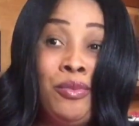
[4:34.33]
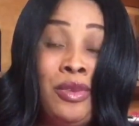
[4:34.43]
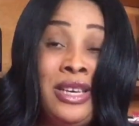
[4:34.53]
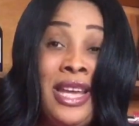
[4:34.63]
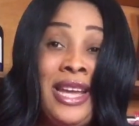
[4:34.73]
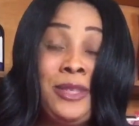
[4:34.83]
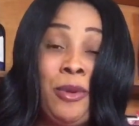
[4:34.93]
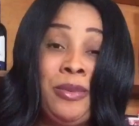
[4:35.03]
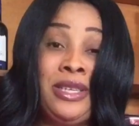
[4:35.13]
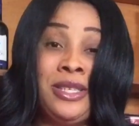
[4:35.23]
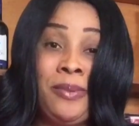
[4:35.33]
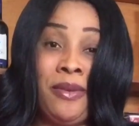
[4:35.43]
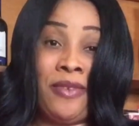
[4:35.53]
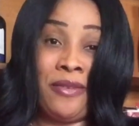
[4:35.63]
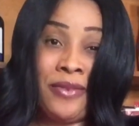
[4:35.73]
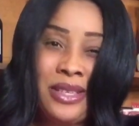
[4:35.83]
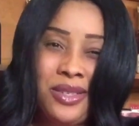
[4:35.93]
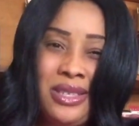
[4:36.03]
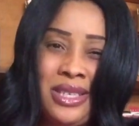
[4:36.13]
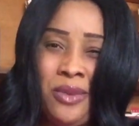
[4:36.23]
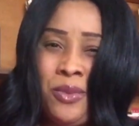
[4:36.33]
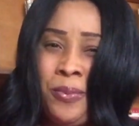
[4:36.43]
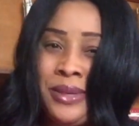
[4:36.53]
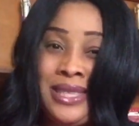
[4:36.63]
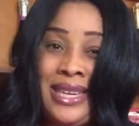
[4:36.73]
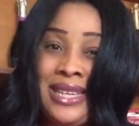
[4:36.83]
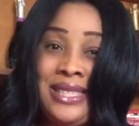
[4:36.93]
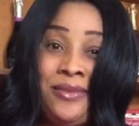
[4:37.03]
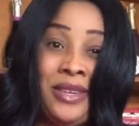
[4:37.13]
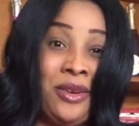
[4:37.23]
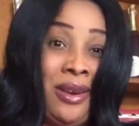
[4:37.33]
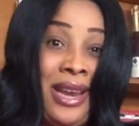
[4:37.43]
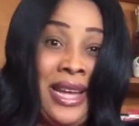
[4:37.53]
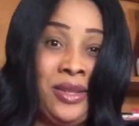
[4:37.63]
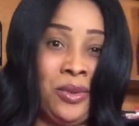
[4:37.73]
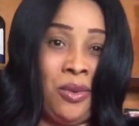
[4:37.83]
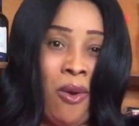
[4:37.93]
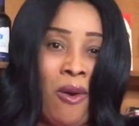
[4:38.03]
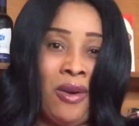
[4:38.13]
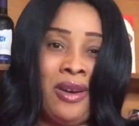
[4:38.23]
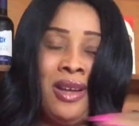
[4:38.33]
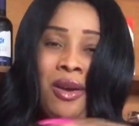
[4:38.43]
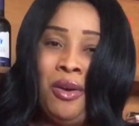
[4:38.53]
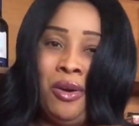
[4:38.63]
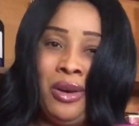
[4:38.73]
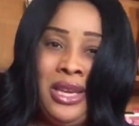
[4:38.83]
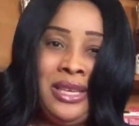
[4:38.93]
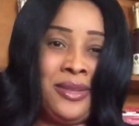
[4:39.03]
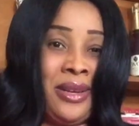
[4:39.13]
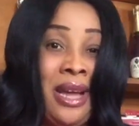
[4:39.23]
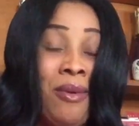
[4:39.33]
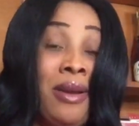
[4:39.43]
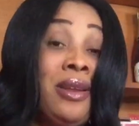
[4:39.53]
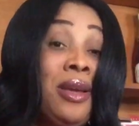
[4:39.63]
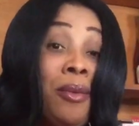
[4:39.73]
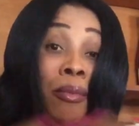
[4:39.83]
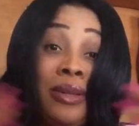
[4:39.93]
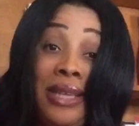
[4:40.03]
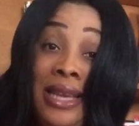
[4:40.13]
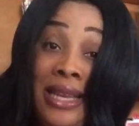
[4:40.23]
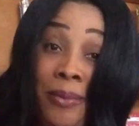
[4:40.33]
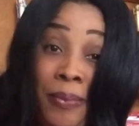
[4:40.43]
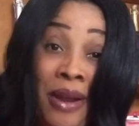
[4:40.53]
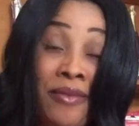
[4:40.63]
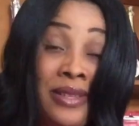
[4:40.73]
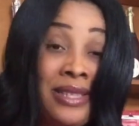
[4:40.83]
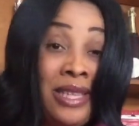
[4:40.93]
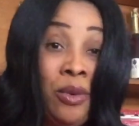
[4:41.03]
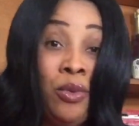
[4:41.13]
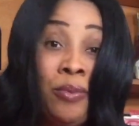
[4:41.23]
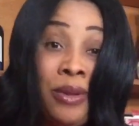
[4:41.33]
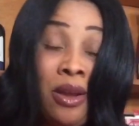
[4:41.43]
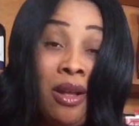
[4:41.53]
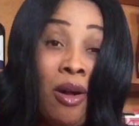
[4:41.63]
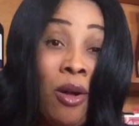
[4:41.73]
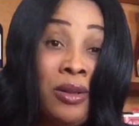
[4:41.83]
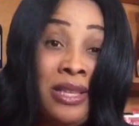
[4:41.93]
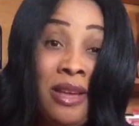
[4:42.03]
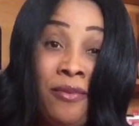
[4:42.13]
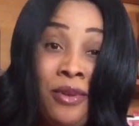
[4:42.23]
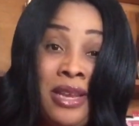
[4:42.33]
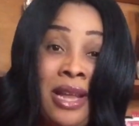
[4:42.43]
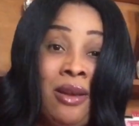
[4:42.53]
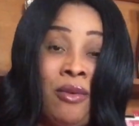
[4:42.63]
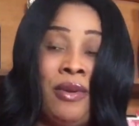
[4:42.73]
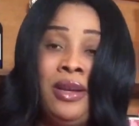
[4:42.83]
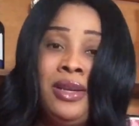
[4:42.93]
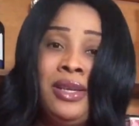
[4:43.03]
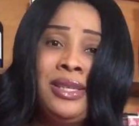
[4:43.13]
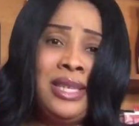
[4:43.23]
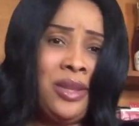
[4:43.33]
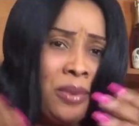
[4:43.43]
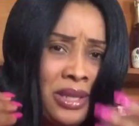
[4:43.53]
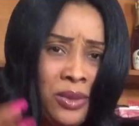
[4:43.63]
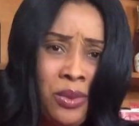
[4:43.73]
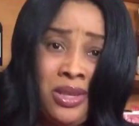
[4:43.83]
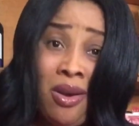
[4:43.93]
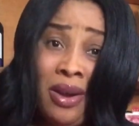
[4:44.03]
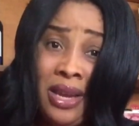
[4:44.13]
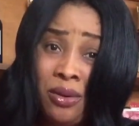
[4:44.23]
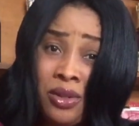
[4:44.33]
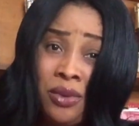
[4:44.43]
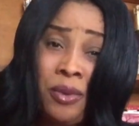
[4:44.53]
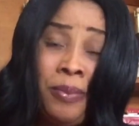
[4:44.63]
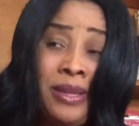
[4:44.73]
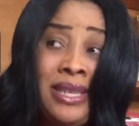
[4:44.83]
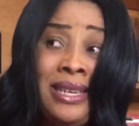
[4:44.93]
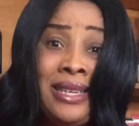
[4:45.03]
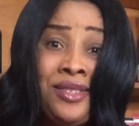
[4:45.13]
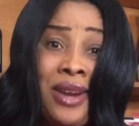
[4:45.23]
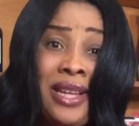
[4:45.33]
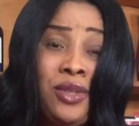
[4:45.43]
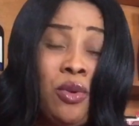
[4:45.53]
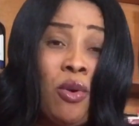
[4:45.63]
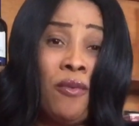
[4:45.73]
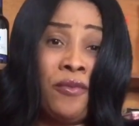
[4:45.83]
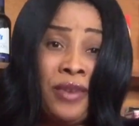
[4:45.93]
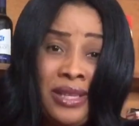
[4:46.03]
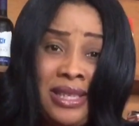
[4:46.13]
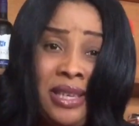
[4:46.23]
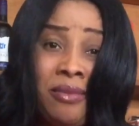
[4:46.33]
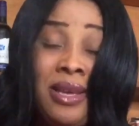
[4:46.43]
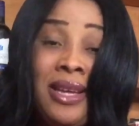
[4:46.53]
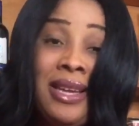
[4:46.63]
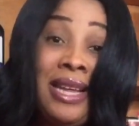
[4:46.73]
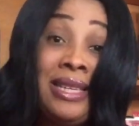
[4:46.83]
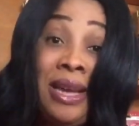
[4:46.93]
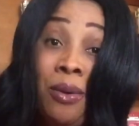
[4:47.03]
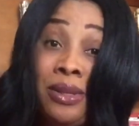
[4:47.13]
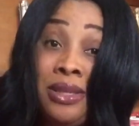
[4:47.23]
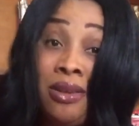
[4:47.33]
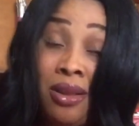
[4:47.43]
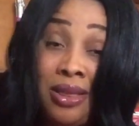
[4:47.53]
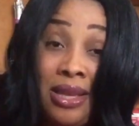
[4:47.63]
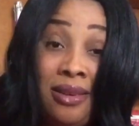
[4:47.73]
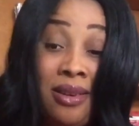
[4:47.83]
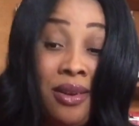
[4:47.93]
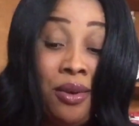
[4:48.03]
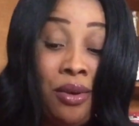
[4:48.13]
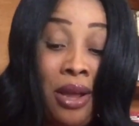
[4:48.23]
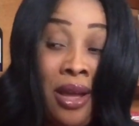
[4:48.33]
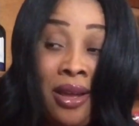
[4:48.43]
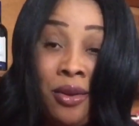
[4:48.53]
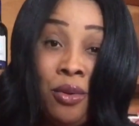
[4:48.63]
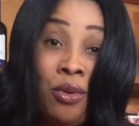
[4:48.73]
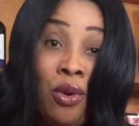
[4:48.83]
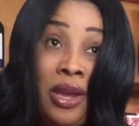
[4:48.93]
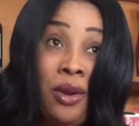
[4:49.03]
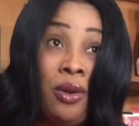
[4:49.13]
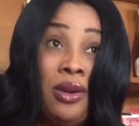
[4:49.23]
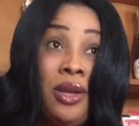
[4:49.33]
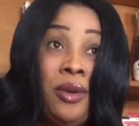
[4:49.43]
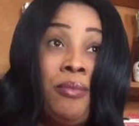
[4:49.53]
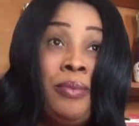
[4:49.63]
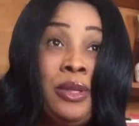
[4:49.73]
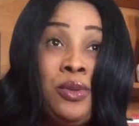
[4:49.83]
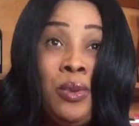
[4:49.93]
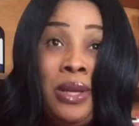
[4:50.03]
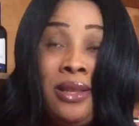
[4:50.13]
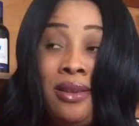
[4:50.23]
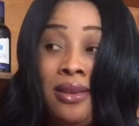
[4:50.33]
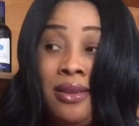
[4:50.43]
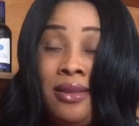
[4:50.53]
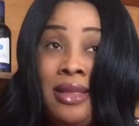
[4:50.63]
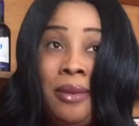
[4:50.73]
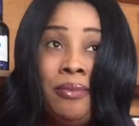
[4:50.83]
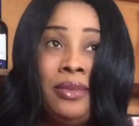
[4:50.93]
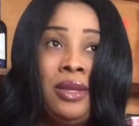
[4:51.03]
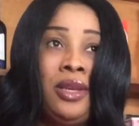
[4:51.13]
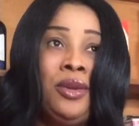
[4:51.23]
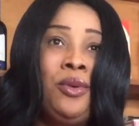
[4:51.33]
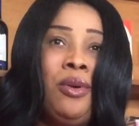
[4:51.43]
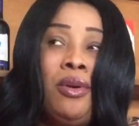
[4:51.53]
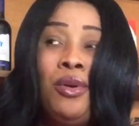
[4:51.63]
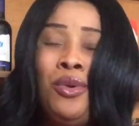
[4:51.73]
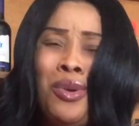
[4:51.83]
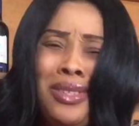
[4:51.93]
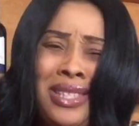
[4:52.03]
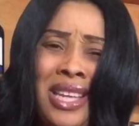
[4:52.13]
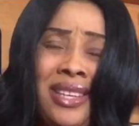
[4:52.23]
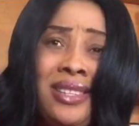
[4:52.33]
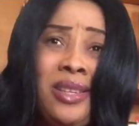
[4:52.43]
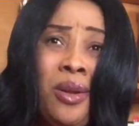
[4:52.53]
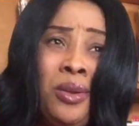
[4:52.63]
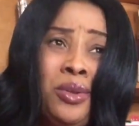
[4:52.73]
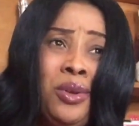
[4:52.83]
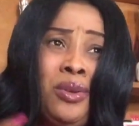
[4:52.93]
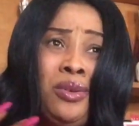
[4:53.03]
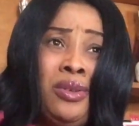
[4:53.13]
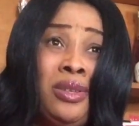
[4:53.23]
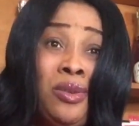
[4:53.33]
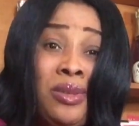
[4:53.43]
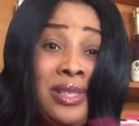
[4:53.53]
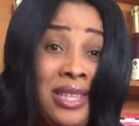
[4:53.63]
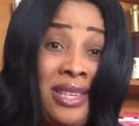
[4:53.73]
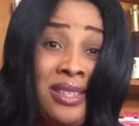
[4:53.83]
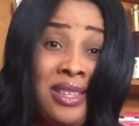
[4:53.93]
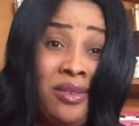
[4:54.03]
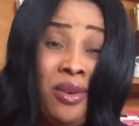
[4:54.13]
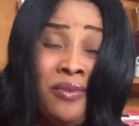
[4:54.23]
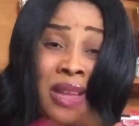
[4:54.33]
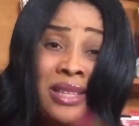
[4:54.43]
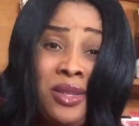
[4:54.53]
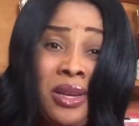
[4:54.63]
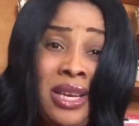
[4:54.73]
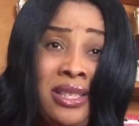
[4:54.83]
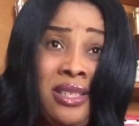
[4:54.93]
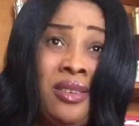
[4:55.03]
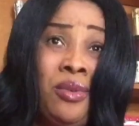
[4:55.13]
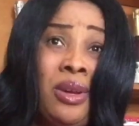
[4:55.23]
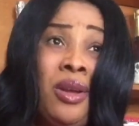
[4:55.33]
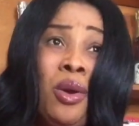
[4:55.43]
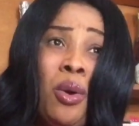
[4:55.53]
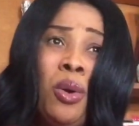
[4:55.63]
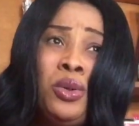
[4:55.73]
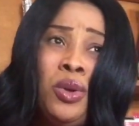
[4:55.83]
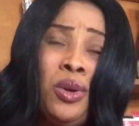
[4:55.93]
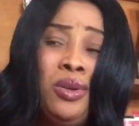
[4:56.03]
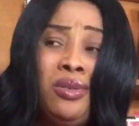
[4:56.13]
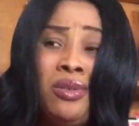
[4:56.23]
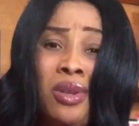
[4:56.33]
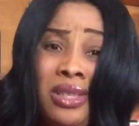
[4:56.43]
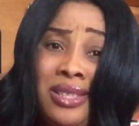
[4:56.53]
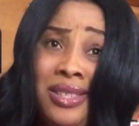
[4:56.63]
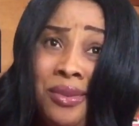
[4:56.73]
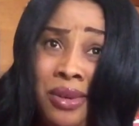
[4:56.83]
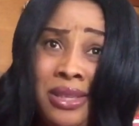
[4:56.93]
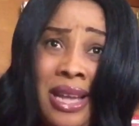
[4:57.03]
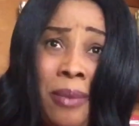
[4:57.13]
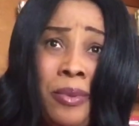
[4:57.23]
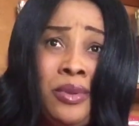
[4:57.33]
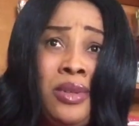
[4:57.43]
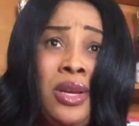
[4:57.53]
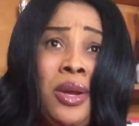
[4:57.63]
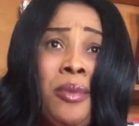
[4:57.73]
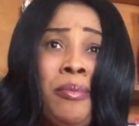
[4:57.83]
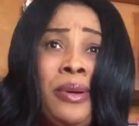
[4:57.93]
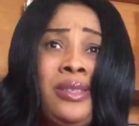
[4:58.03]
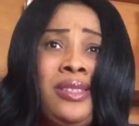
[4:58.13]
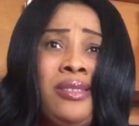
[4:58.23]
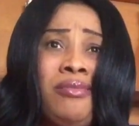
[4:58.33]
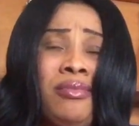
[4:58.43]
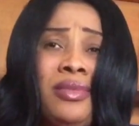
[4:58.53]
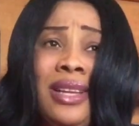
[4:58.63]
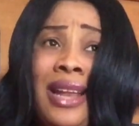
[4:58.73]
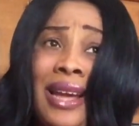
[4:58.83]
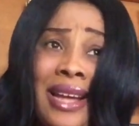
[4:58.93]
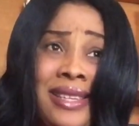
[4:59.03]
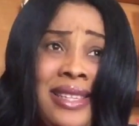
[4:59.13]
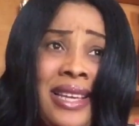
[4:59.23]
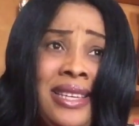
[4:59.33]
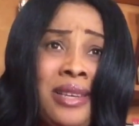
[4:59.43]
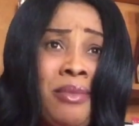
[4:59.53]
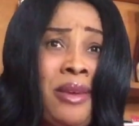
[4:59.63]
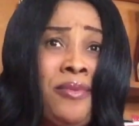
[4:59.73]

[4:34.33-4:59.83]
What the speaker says: they hate public display of affection. They will pretend as if they don't like to hug or kiss or that one, but in the private, they will be all there for their lover. See the way she was hugging OZO repeatedly, trying to convince him that there was nothing, you know, going on between them. You know, those scenes in of that toilet, you know, although nothing serious happened, but like I said in my